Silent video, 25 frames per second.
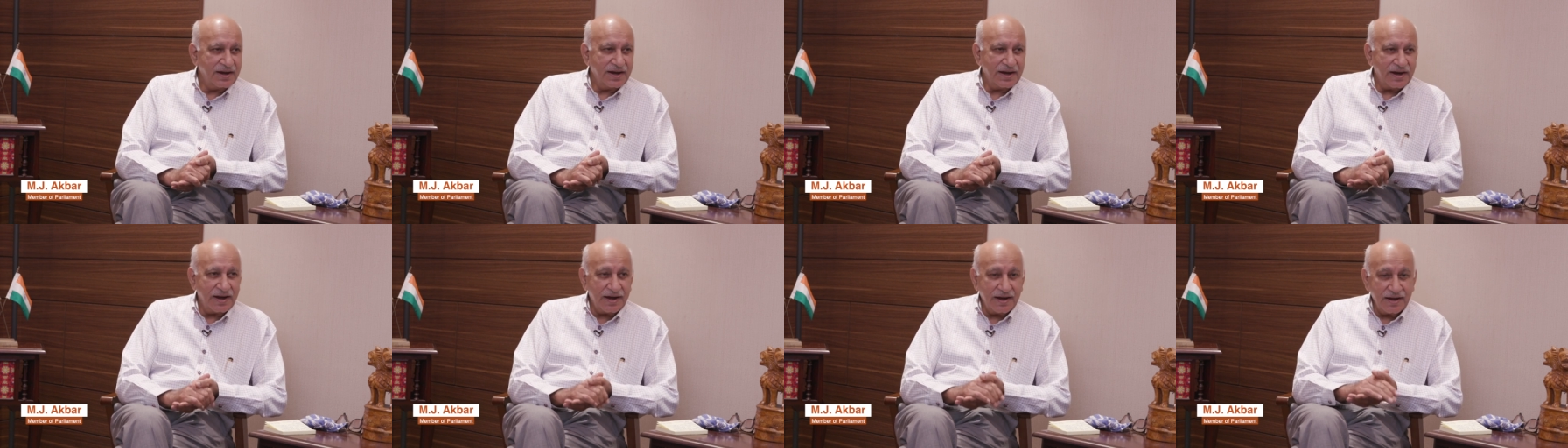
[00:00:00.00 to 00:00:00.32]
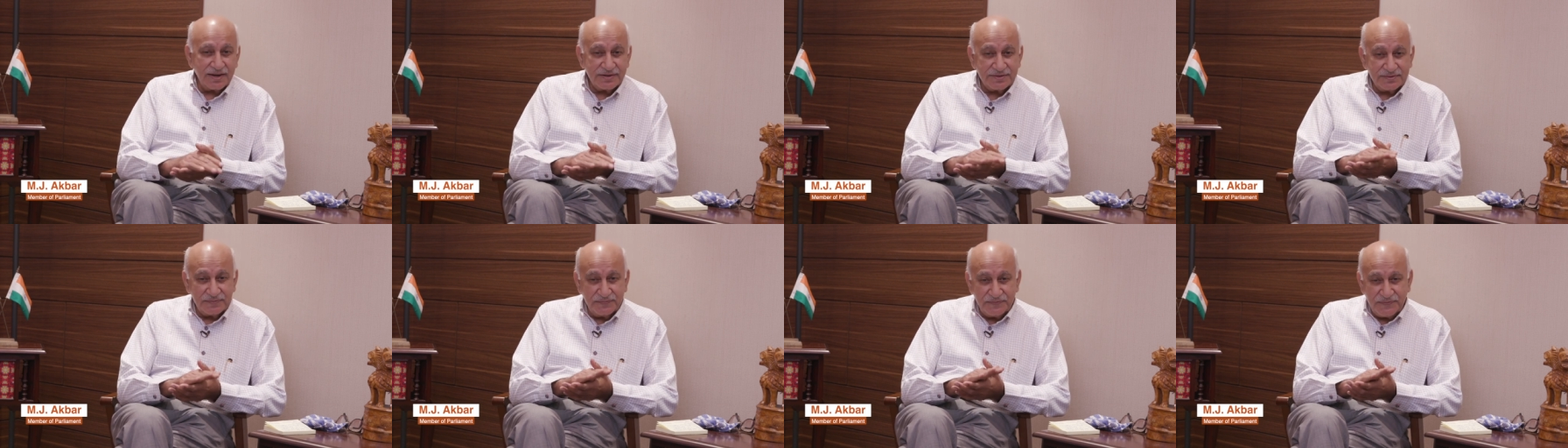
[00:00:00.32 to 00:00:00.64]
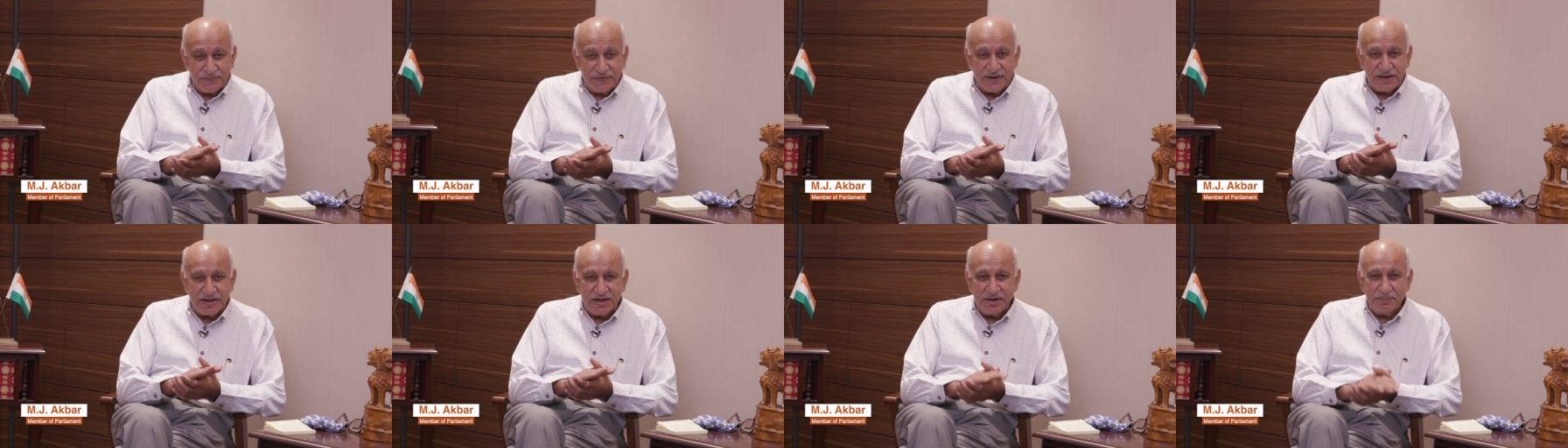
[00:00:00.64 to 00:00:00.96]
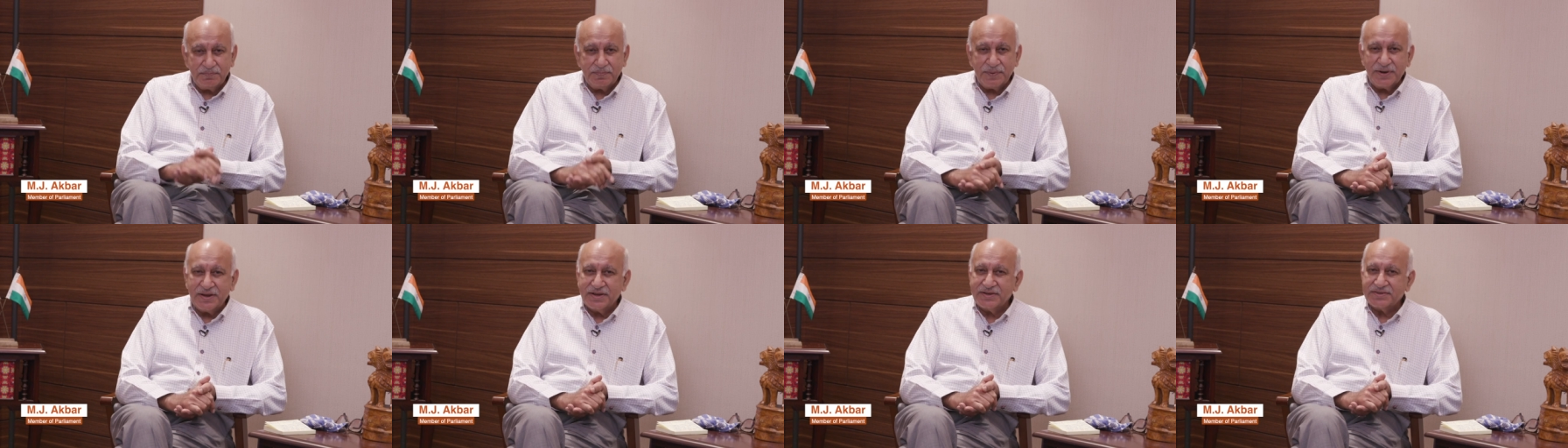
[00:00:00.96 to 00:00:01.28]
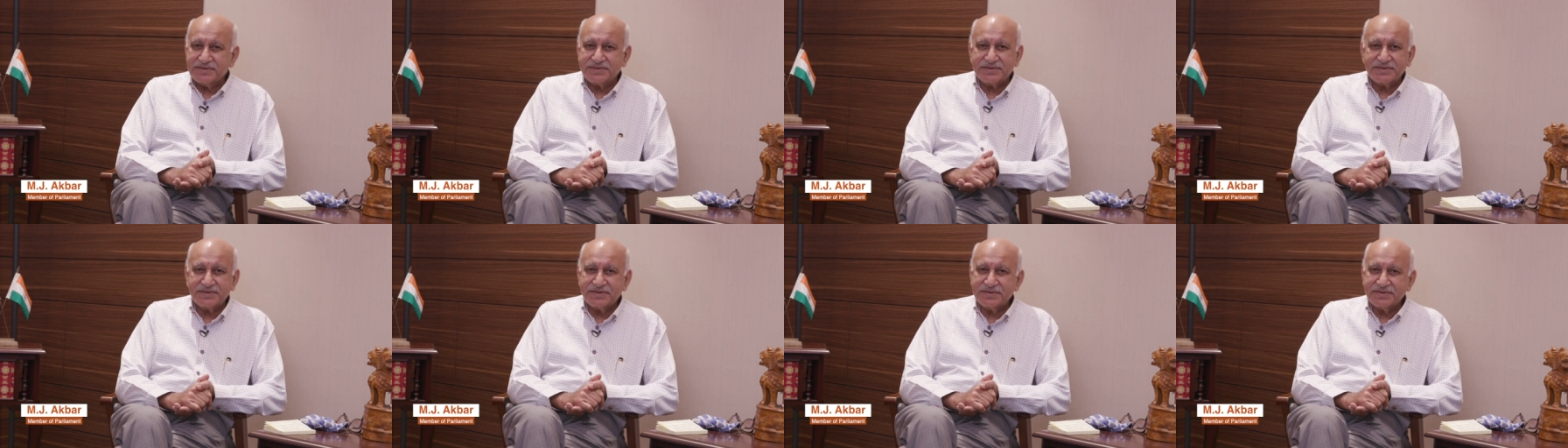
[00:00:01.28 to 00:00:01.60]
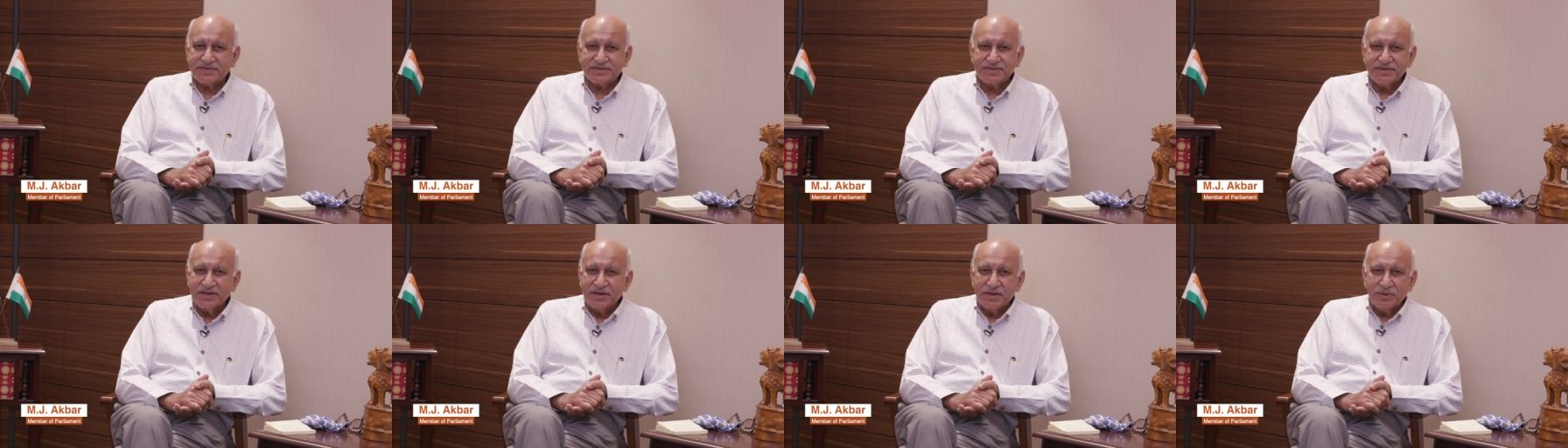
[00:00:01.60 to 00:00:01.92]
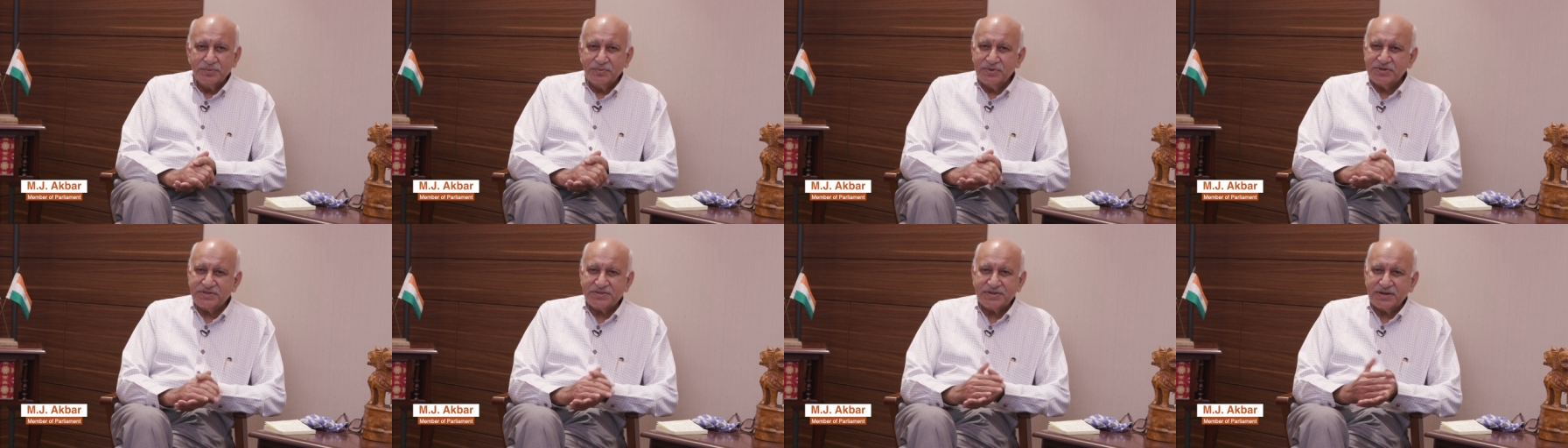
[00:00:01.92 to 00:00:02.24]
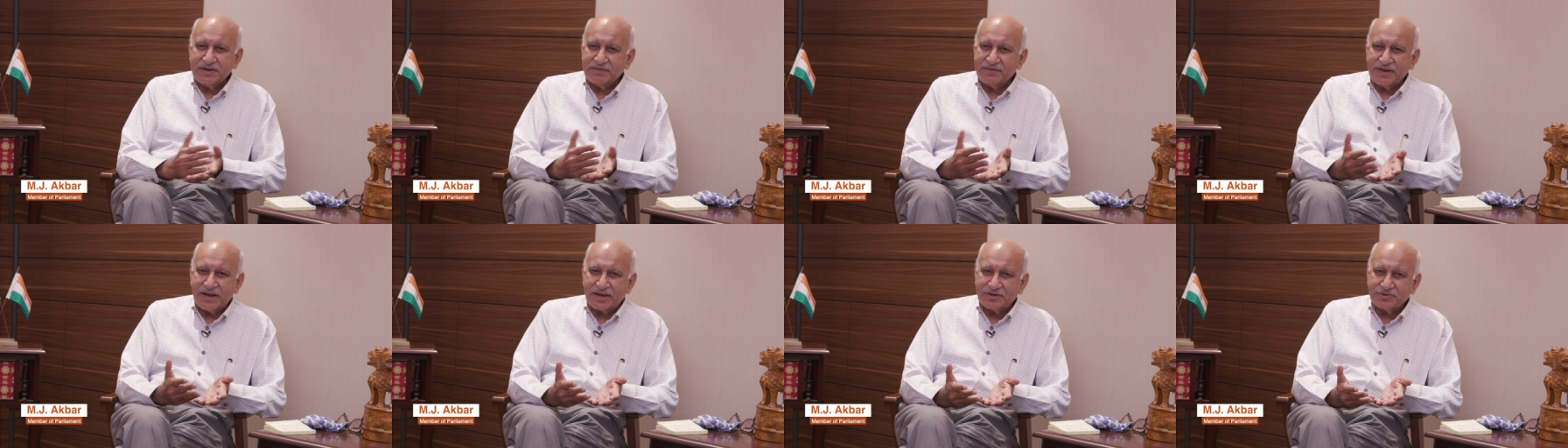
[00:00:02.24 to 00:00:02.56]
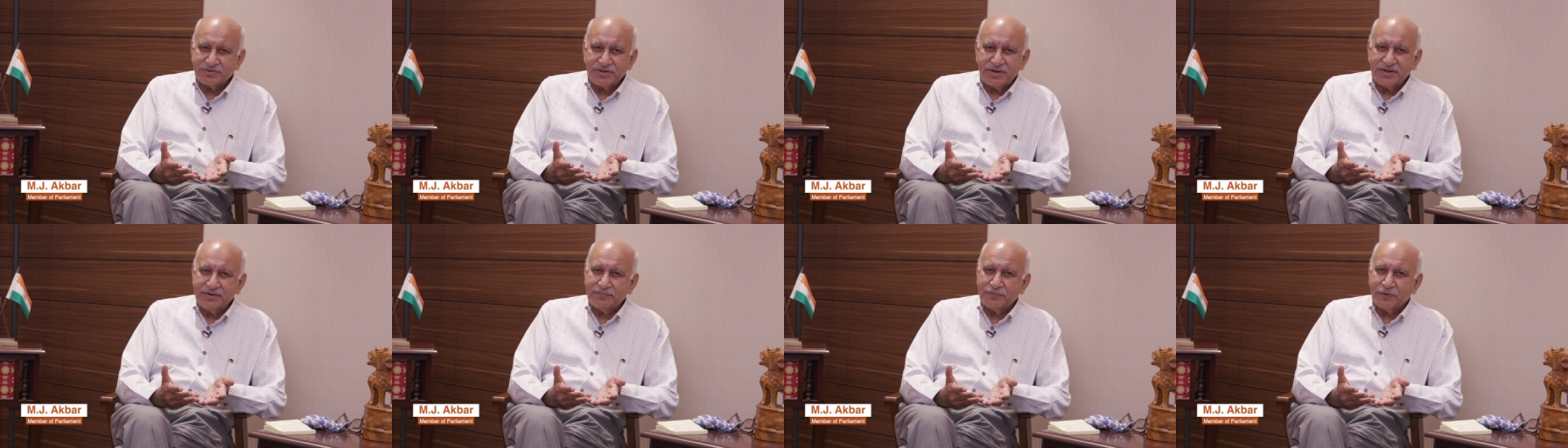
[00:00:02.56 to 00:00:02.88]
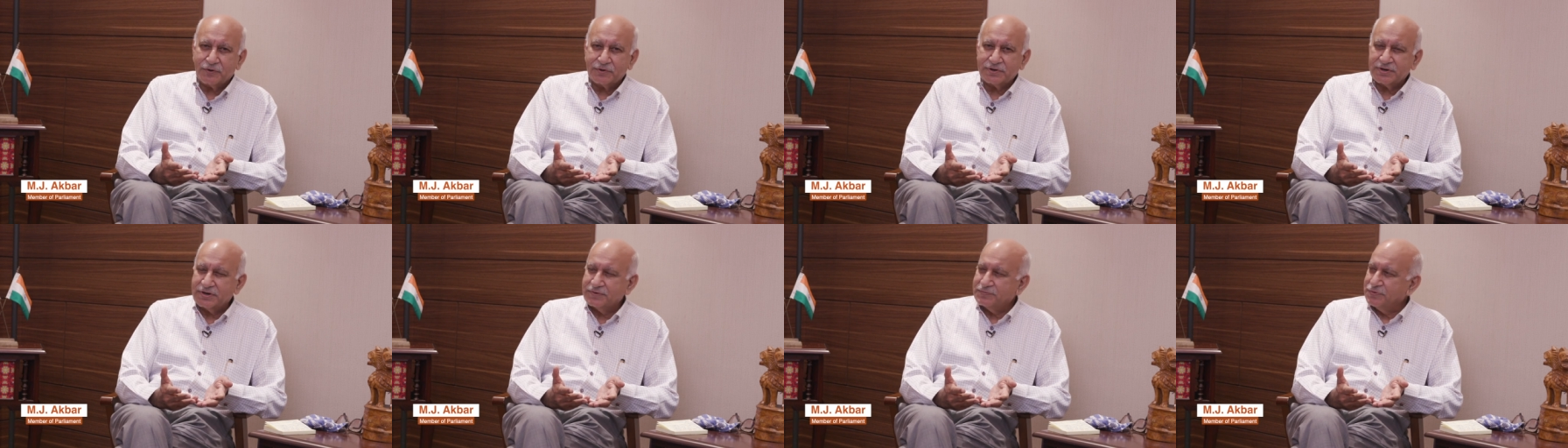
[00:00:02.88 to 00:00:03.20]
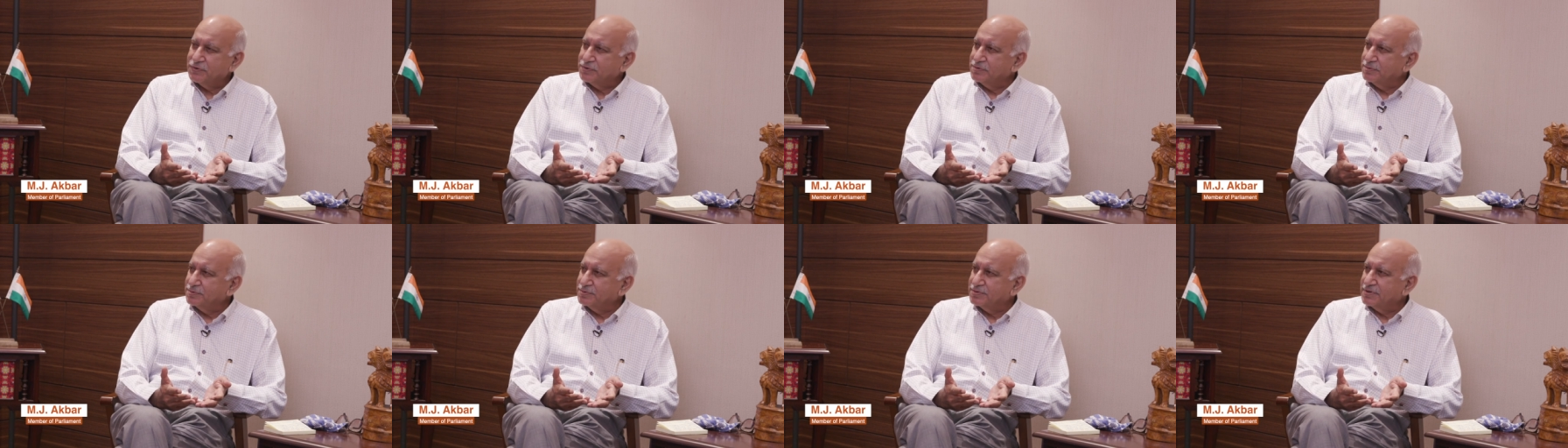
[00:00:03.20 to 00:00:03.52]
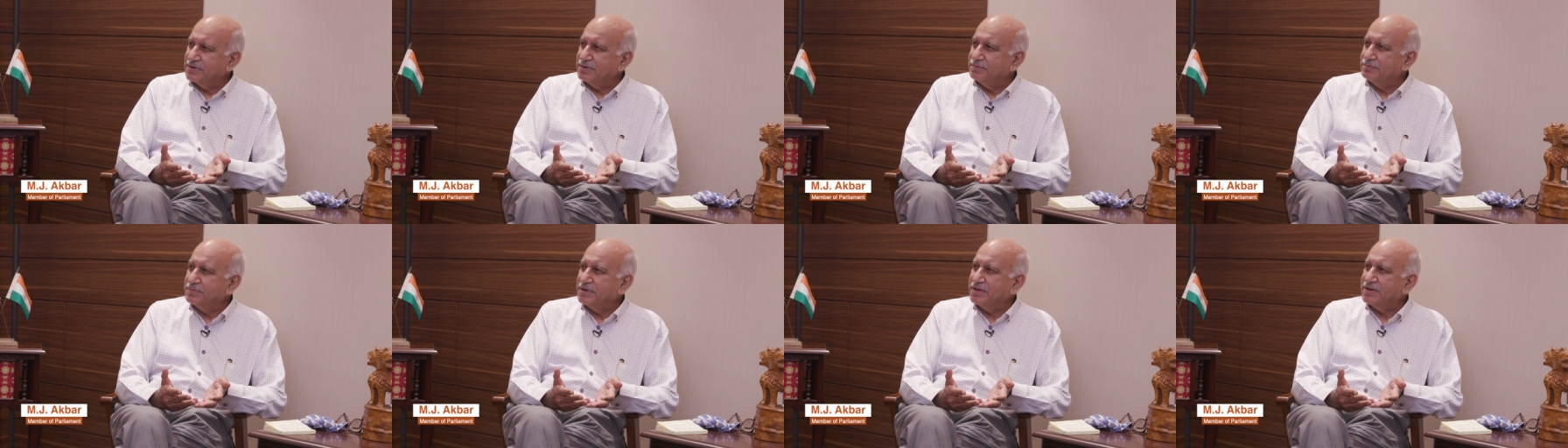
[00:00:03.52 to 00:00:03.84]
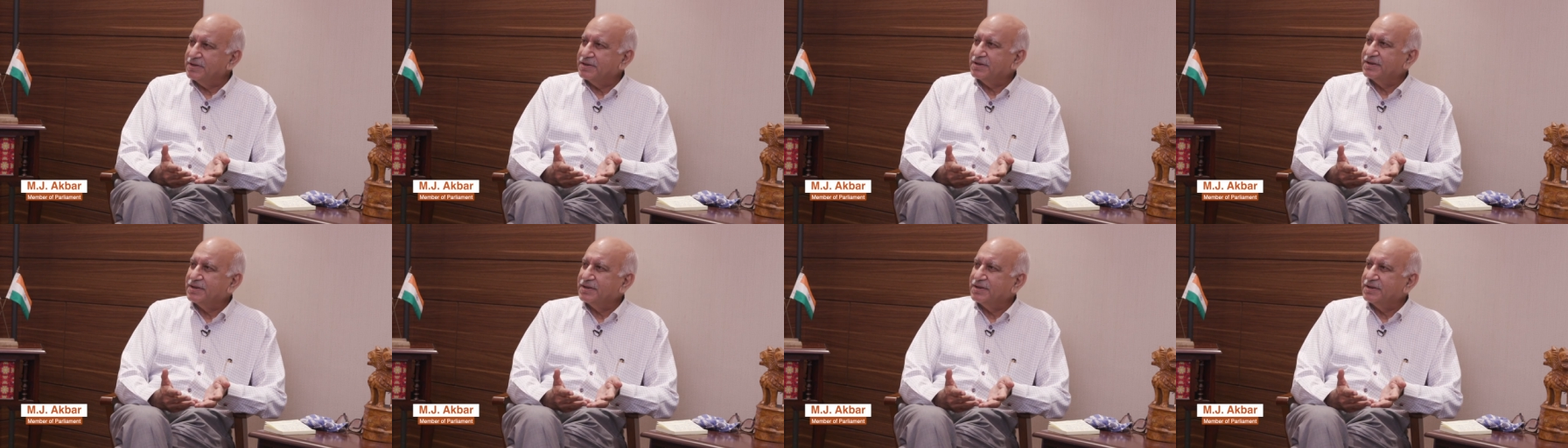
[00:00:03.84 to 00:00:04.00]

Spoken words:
are the very places which never actually voted for the Muslim League.